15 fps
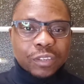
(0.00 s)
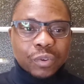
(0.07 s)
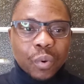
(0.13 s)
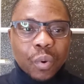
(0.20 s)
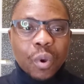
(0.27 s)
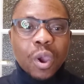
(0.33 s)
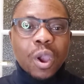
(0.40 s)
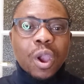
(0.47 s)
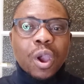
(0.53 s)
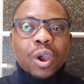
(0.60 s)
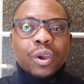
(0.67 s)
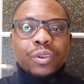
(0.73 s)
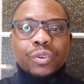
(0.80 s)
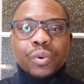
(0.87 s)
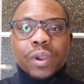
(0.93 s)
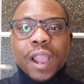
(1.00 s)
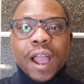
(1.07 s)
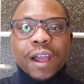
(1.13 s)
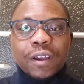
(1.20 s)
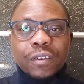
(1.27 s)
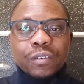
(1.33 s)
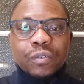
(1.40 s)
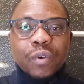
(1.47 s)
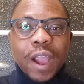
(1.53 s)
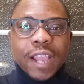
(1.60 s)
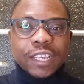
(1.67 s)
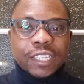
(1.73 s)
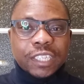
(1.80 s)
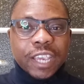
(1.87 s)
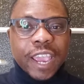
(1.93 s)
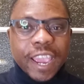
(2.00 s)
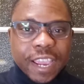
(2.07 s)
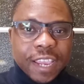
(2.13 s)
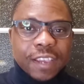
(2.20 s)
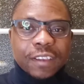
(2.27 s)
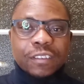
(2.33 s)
So you can go and check,